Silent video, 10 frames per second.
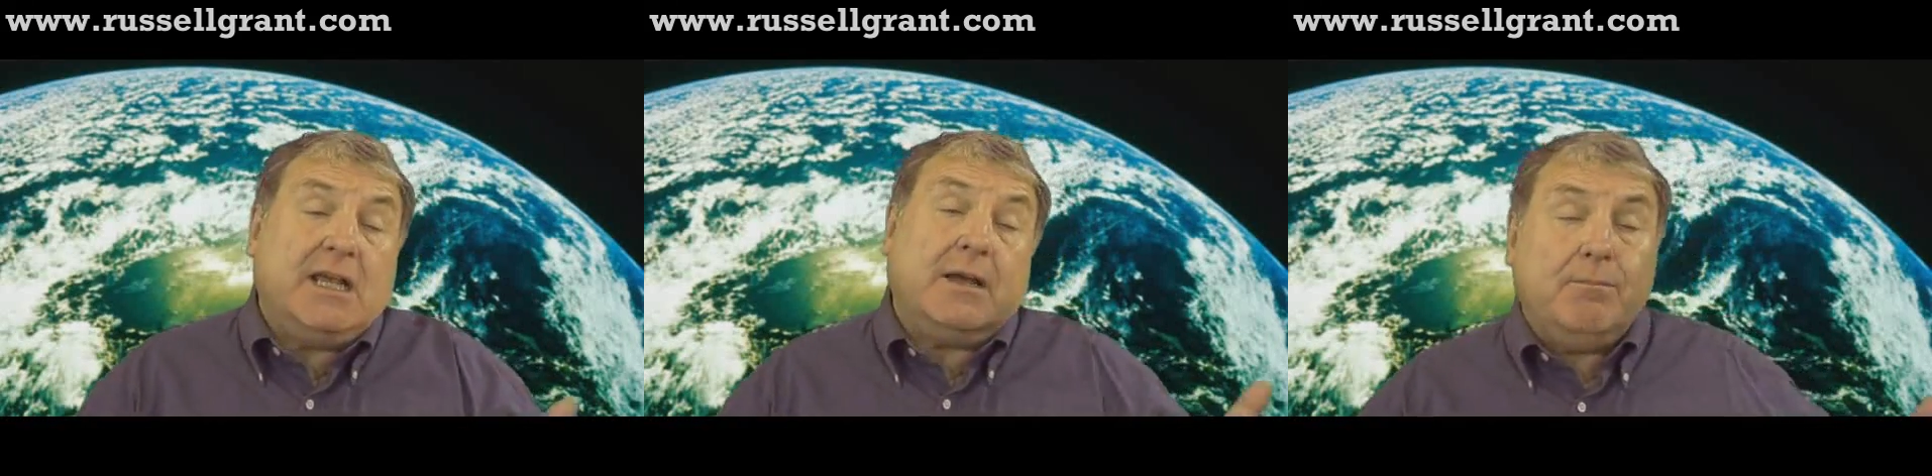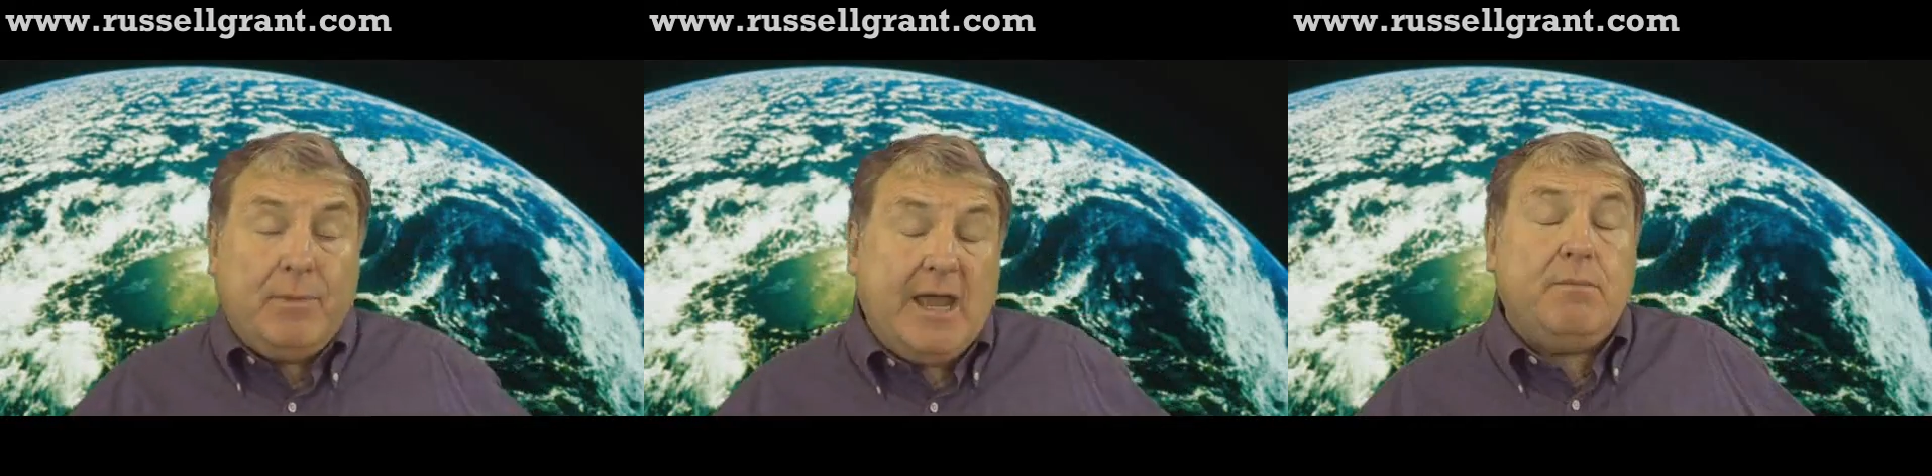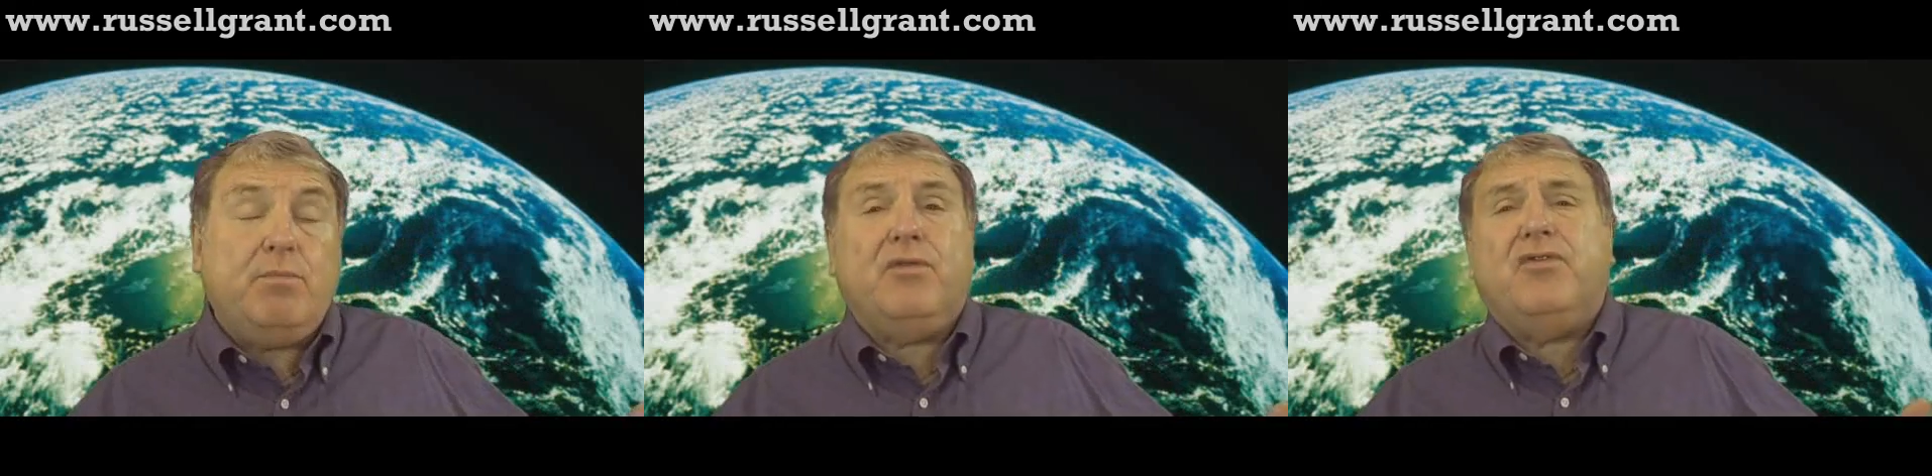
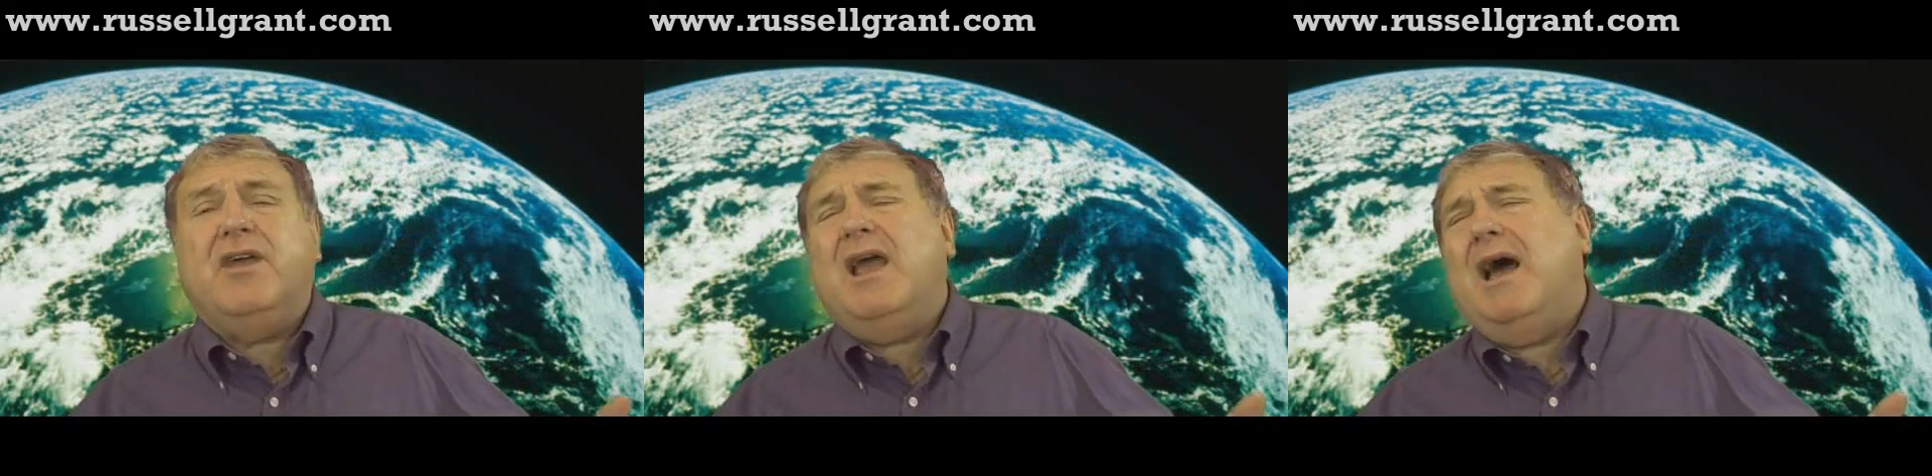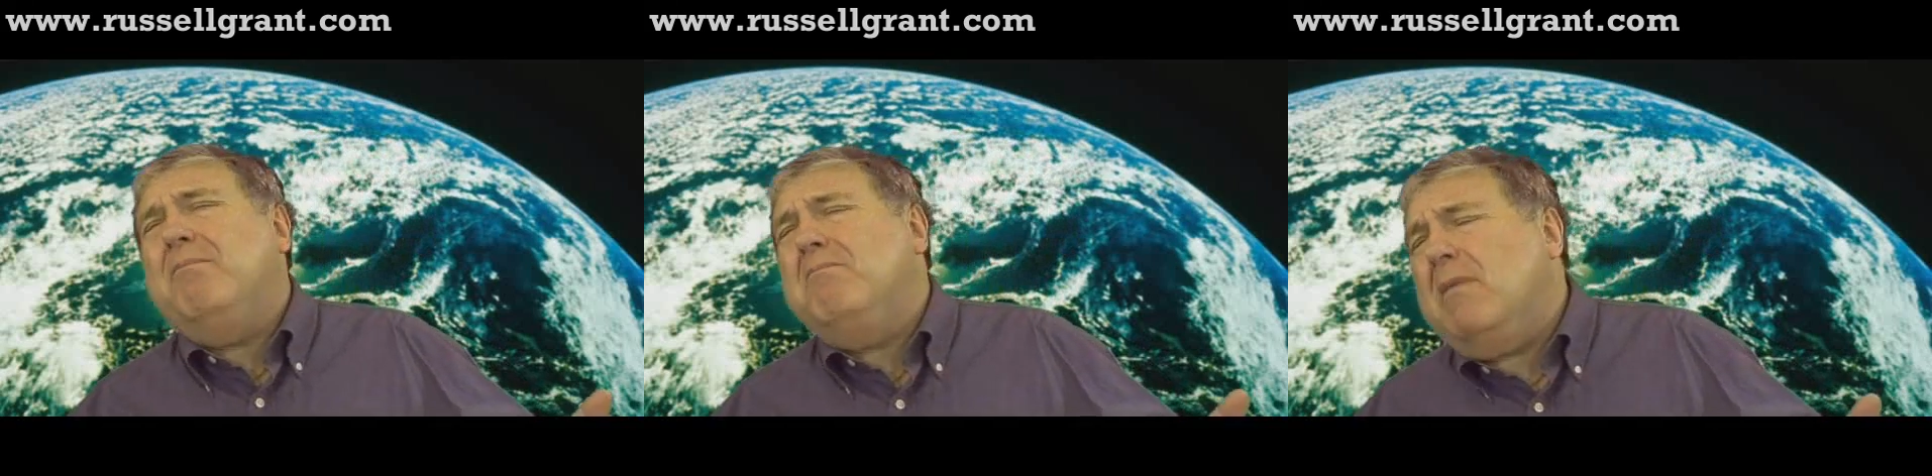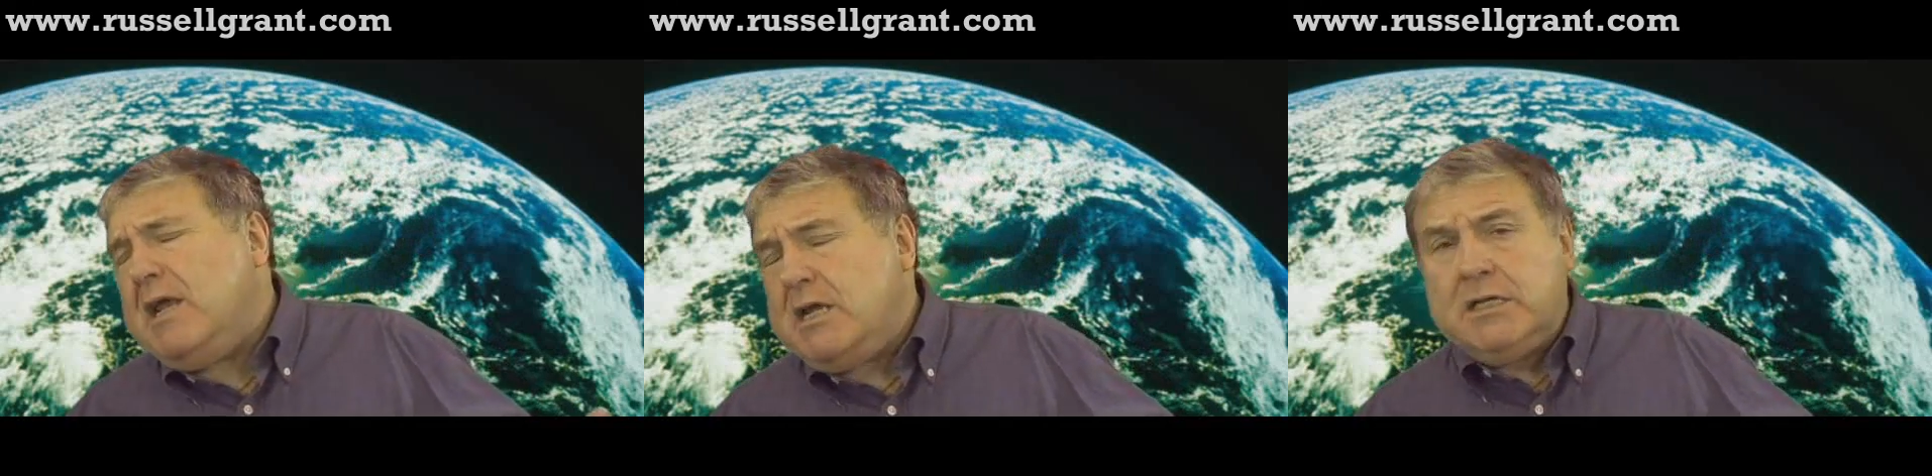compared with the
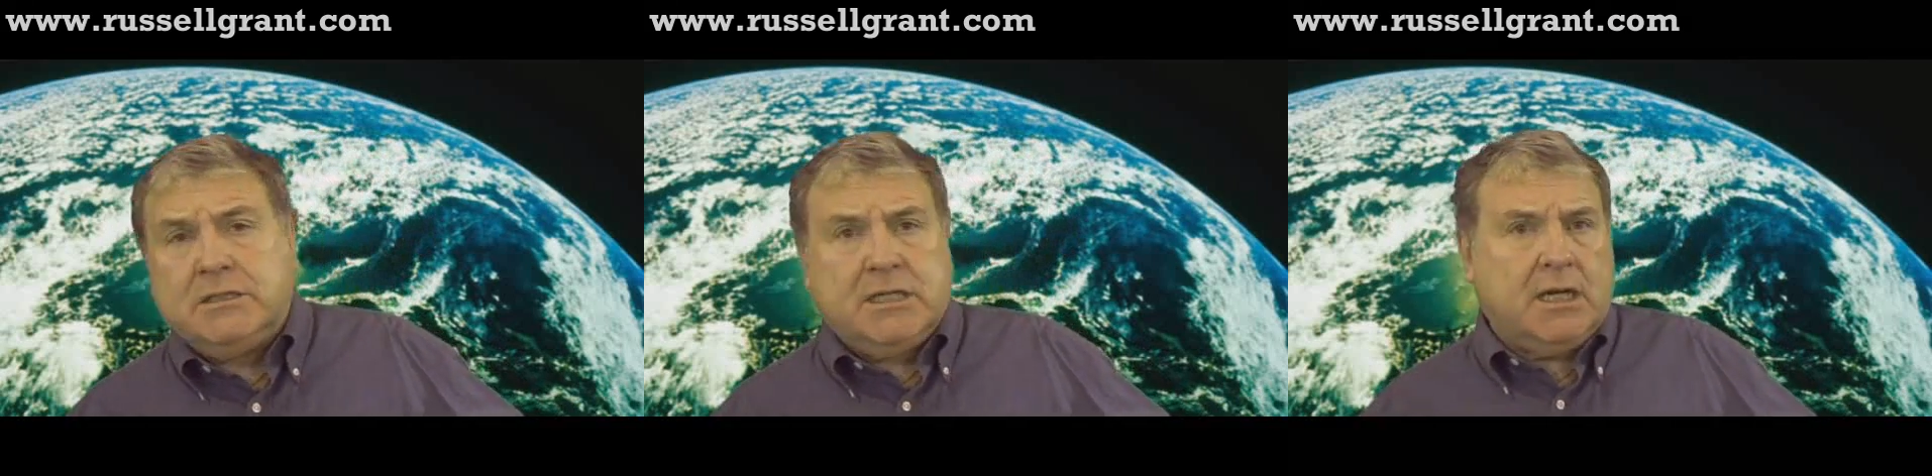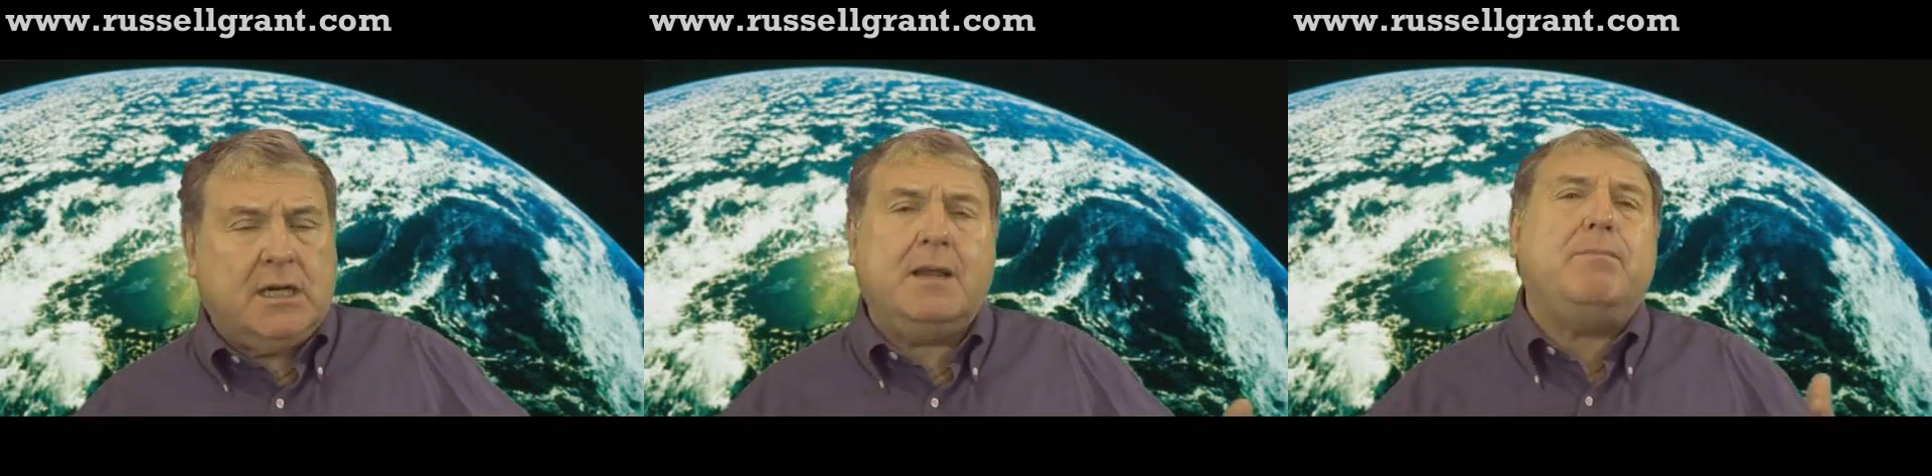amazingly